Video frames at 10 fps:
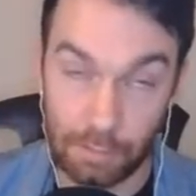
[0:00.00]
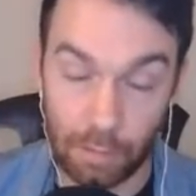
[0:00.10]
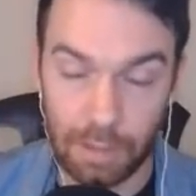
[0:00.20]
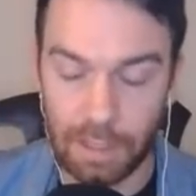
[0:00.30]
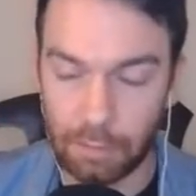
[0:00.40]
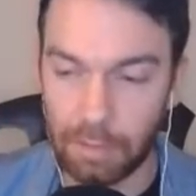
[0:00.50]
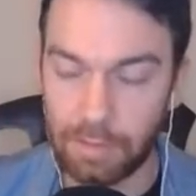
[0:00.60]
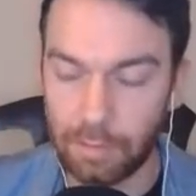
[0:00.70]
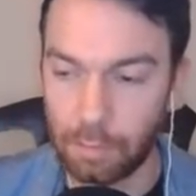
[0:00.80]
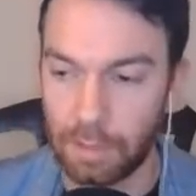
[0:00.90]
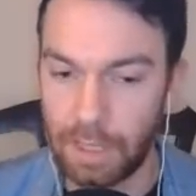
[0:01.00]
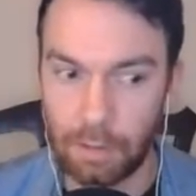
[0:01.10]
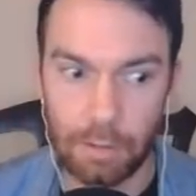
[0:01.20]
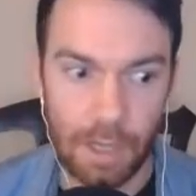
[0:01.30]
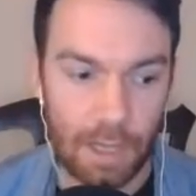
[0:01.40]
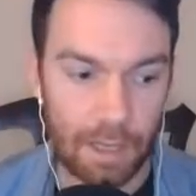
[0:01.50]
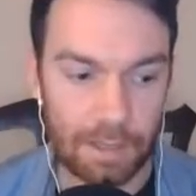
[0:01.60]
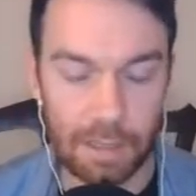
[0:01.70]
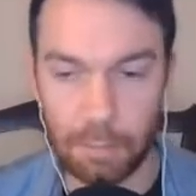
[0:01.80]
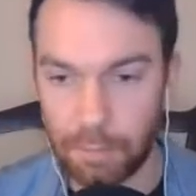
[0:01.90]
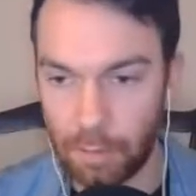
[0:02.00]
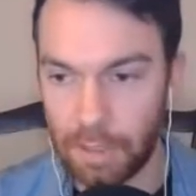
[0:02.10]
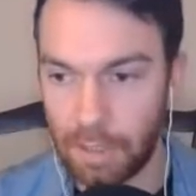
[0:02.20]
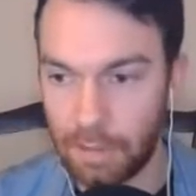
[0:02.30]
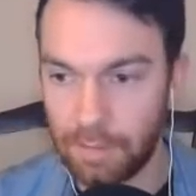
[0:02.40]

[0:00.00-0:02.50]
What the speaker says: Turkey and Greece through NATO, and then you have Turkey and